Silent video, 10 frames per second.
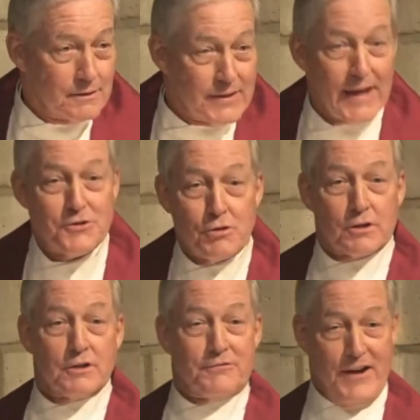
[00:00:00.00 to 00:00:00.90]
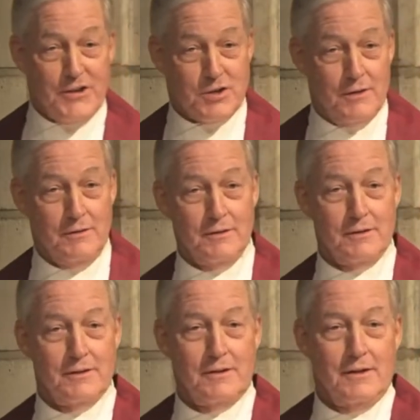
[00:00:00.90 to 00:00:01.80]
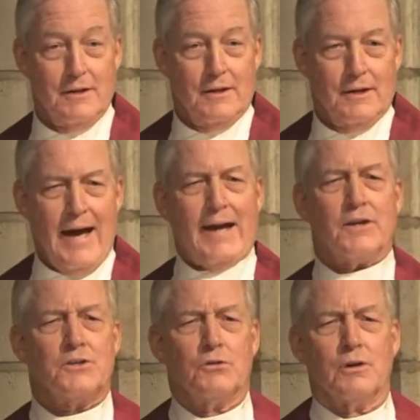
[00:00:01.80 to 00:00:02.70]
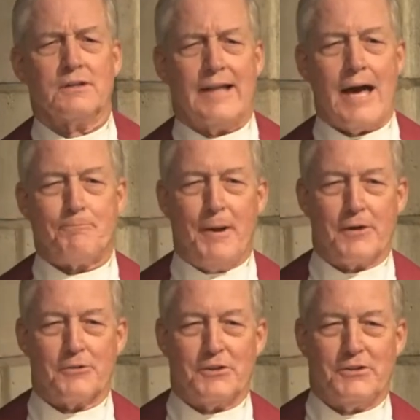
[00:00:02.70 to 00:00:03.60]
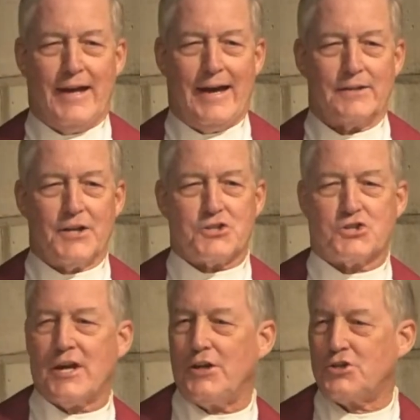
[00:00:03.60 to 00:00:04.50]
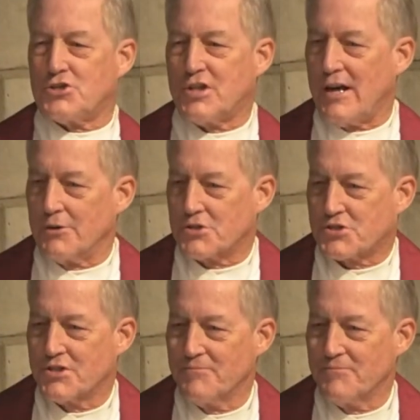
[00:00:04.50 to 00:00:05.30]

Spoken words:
That's your confession? I can do a lot better than that. Let's change chairs.